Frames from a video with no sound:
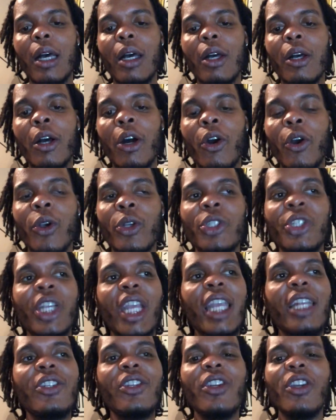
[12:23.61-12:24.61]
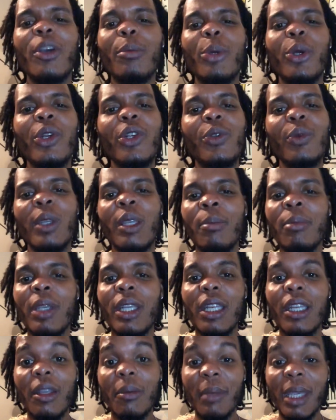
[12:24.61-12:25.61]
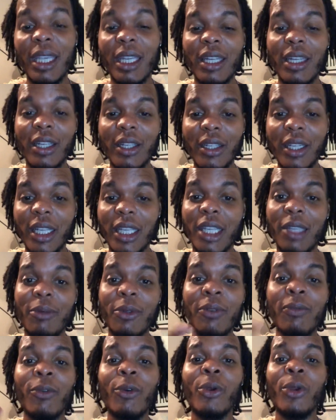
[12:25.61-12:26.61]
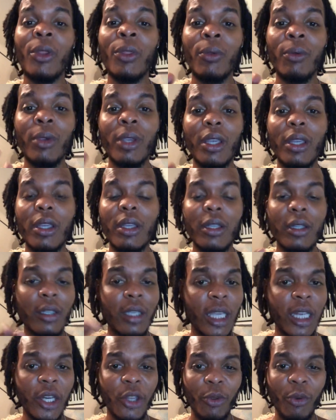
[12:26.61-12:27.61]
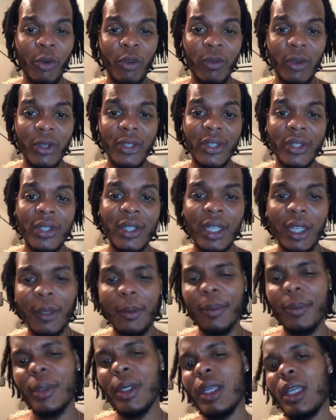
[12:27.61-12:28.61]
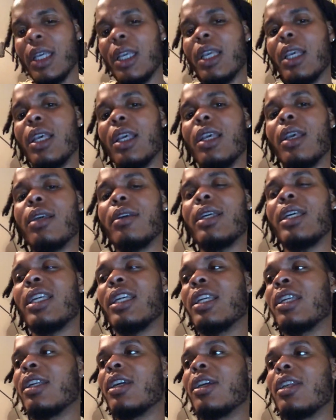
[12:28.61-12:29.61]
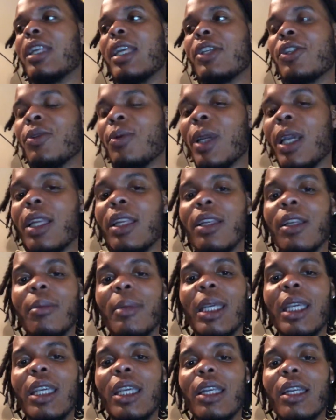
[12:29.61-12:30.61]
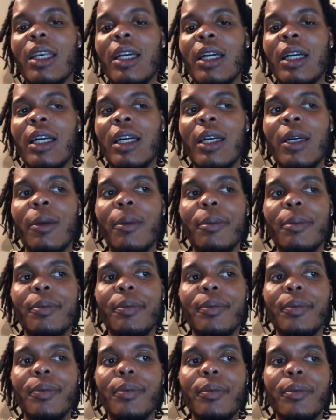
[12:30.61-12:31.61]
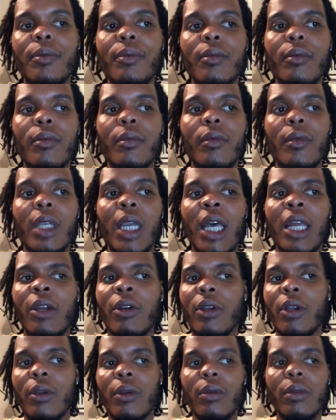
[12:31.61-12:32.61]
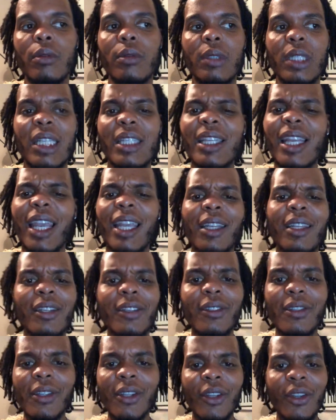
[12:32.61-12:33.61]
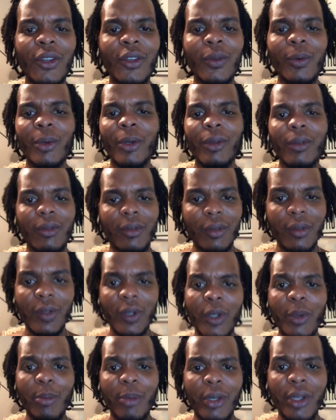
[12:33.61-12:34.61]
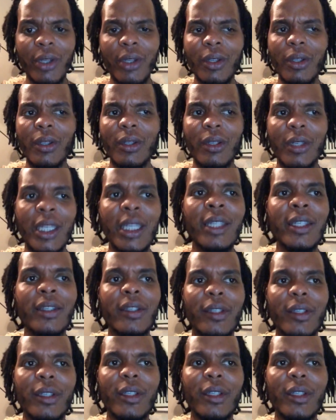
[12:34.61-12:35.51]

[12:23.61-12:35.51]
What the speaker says: or change the number on his Wikipedia and make it look like he was 43. Kind of throw off us the scene. In all actuality, man, I don't know. His acting skills were, pretty good, decent.